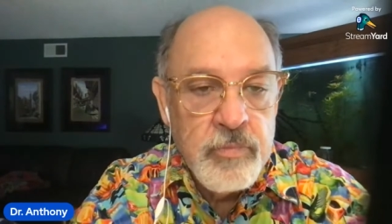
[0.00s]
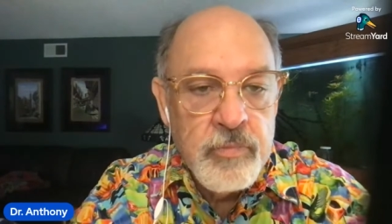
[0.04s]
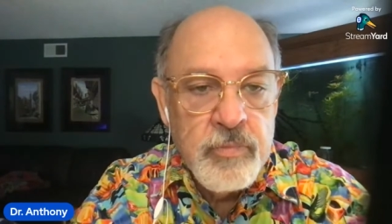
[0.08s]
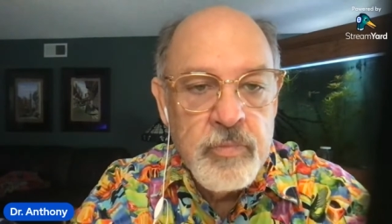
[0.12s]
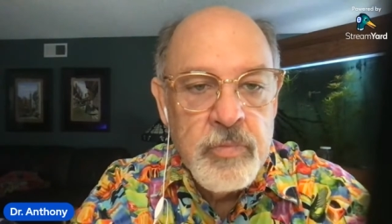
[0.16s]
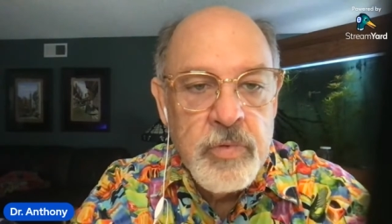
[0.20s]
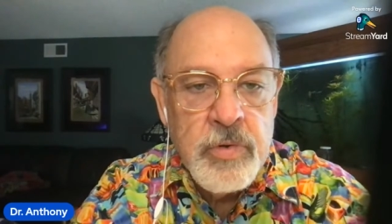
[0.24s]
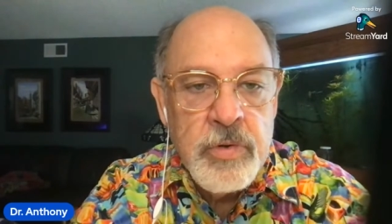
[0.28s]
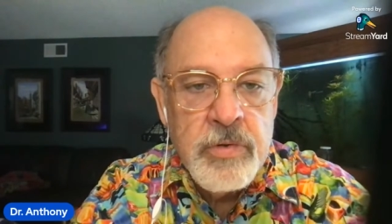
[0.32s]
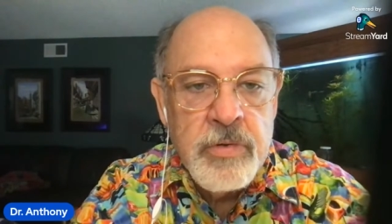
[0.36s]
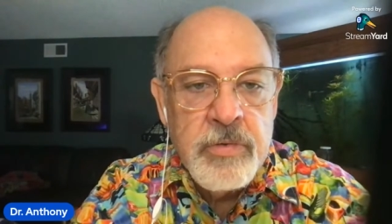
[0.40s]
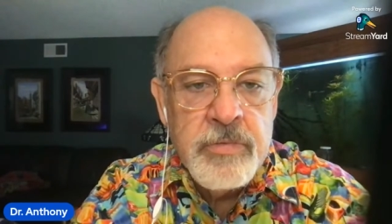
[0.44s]

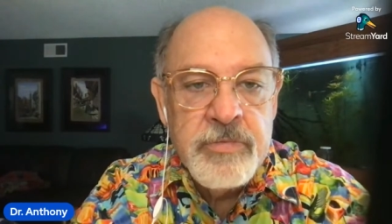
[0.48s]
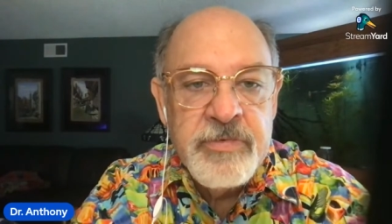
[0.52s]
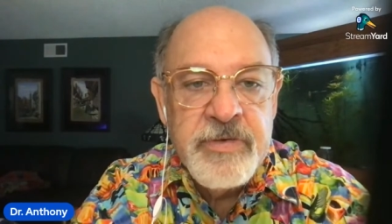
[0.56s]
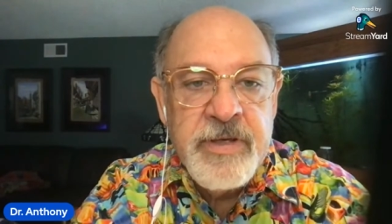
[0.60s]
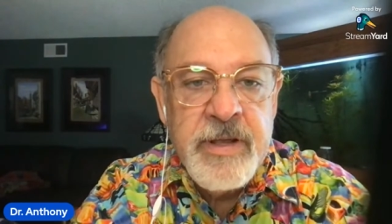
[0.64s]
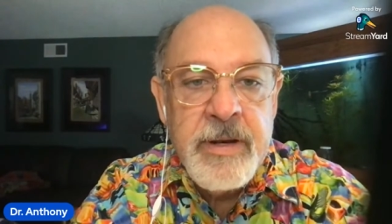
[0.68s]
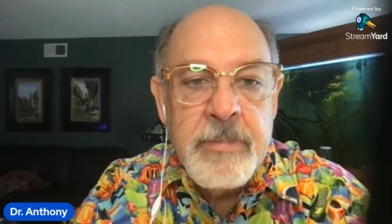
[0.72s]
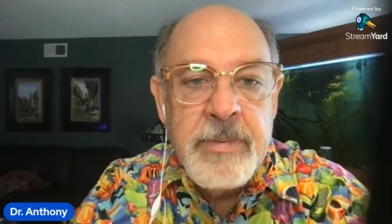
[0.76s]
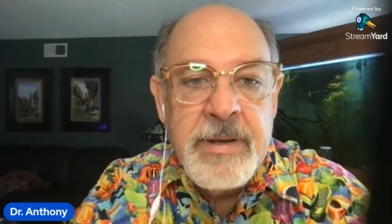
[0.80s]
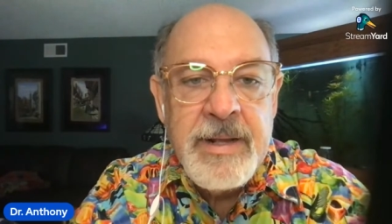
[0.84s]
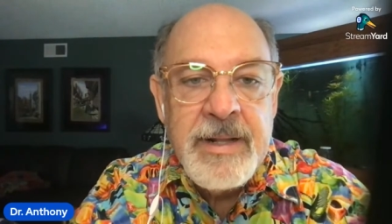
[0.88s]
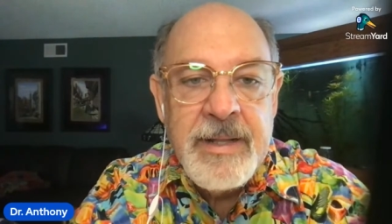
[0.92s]
we'll set
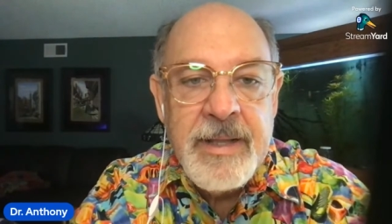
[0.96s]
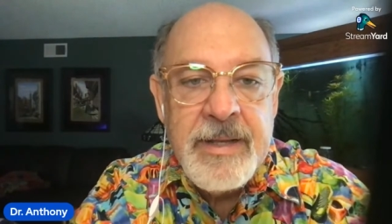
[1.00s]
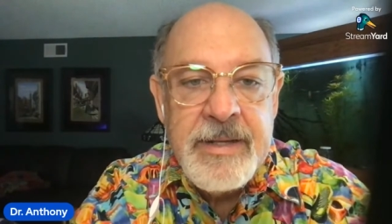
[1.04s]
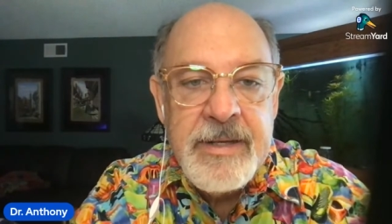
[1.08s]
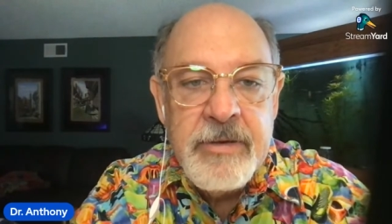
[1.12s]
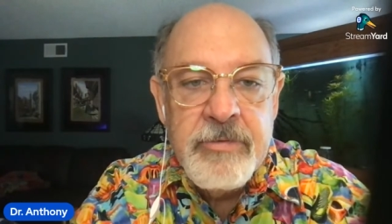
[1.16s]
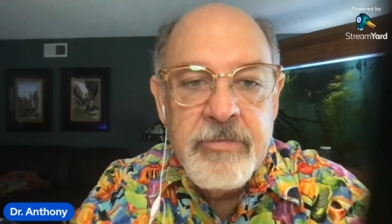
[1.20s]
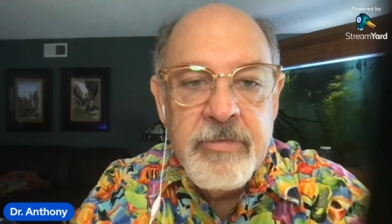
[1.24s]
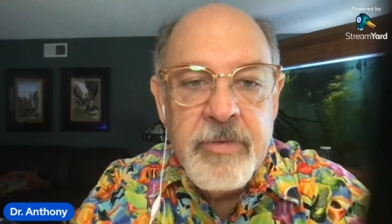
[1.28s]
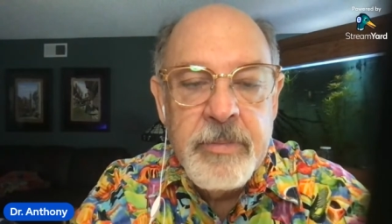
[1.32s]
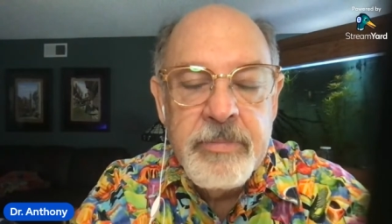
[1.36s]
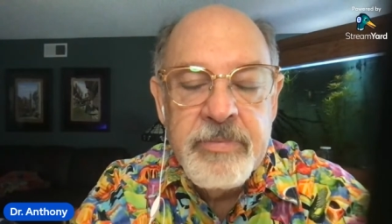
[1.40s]
up
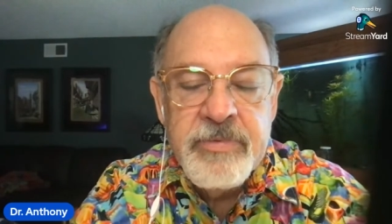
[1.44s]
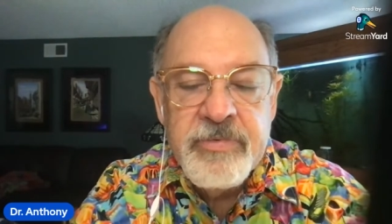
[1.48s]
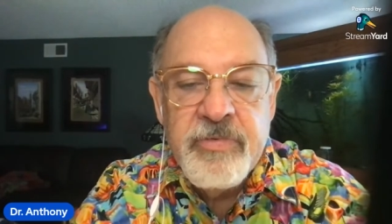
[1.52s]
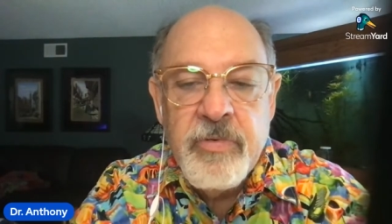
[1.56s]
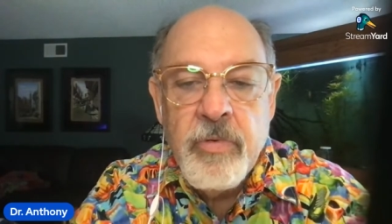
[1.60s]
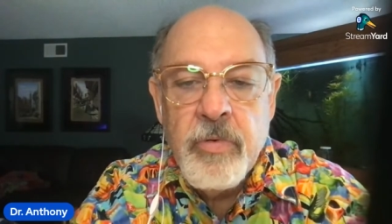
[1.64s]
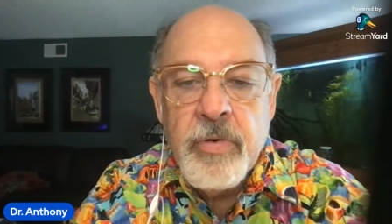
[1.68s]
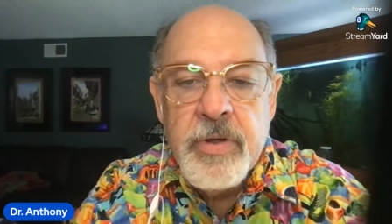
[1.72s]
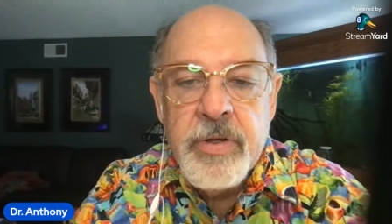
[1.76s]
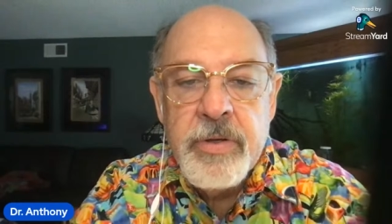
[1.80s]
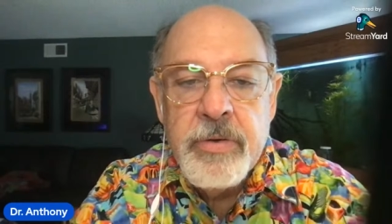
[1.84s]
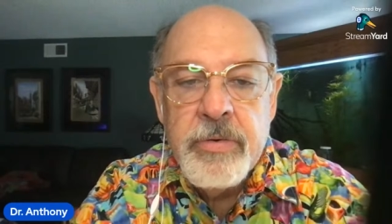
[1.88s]
collecting trips
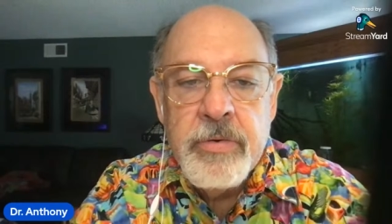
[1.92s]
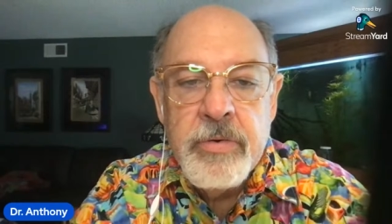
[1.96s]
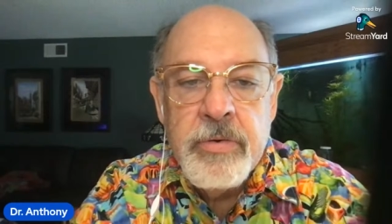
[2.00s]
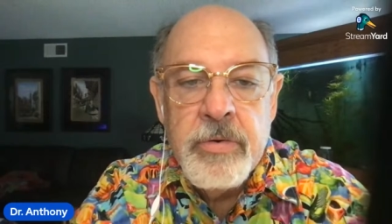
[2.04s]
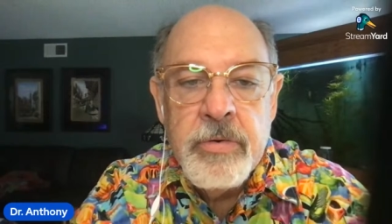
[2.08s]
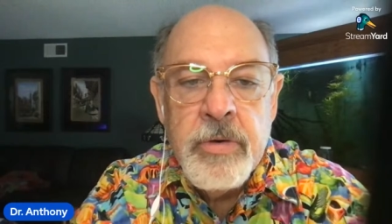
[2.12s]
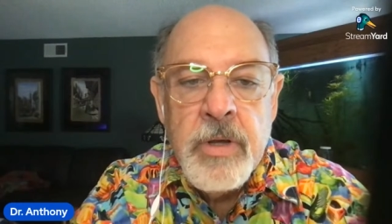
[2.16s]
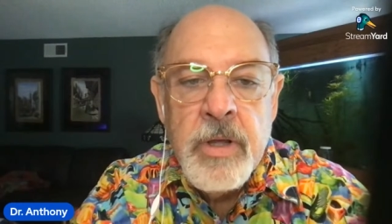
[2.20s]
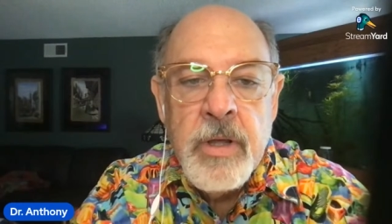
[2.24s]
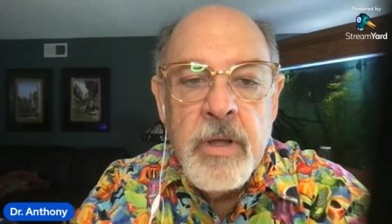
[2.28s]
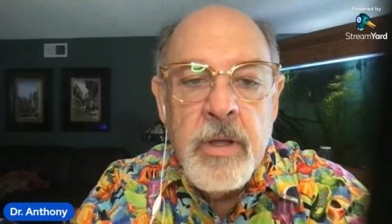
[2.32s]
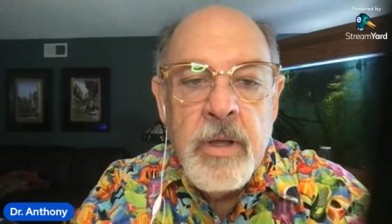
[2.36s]
for you,